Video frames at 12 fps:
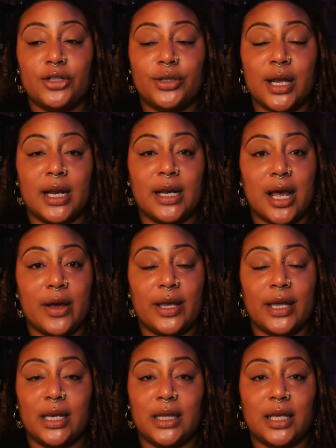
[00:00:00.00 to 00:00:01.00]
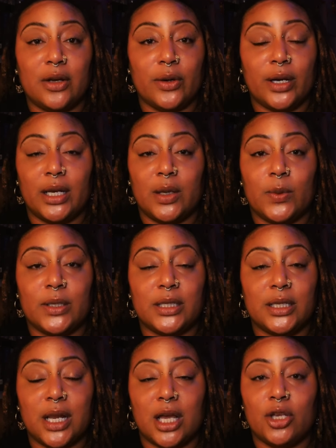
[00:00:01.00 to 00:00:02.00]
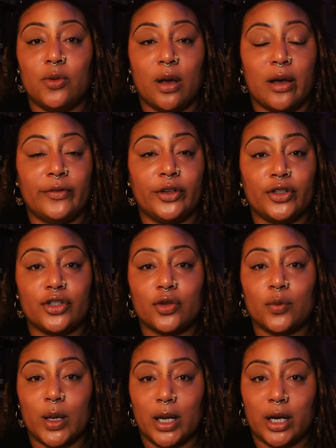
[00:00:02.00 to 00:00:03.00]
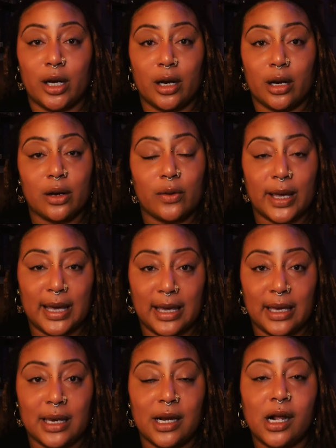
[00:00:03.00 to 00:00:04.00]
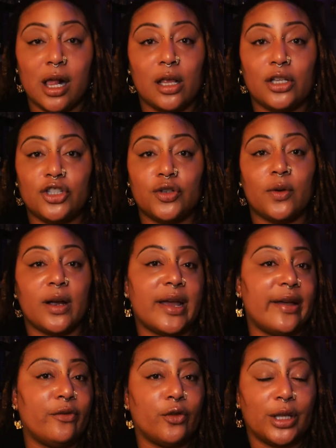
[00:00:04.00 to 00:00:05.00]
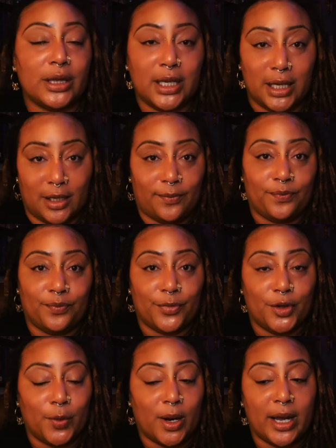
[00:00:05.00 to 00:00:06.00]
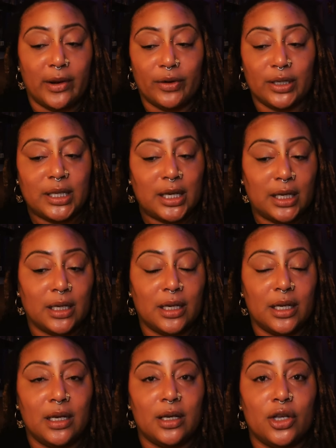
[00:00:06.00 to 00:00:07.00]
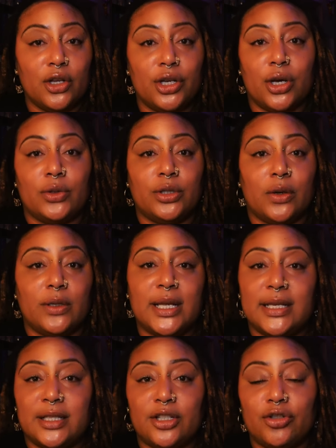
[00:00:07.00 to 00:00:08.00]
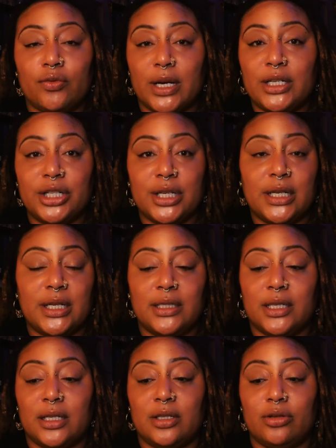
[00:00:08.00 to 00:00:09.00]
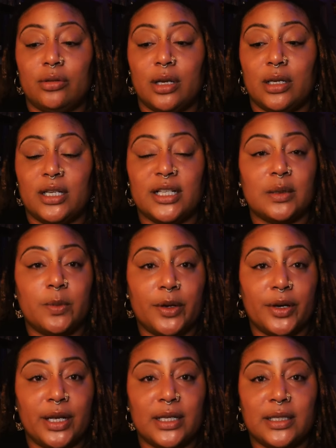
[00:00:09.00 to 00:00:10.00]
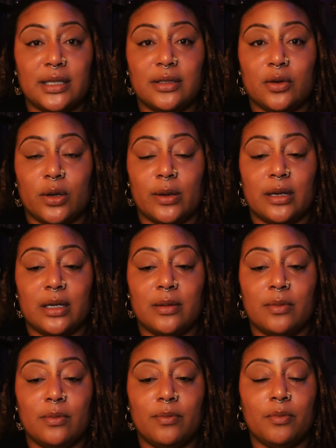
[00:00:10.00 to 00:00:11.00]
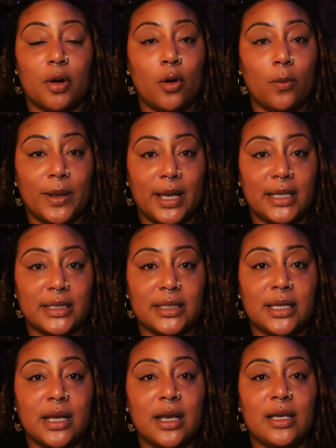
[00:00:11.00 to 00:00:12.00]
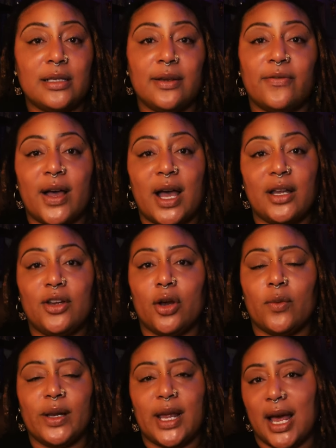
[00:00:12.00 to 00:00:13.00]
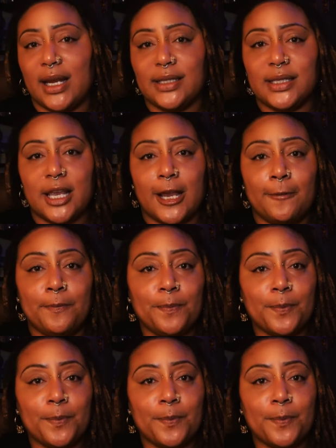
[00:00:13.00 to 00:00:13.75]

Do not allow anything or anyone to knock you off your square, okay? Because you are everything. You are everything. You know, don't let situations and experiences or moments define your reality,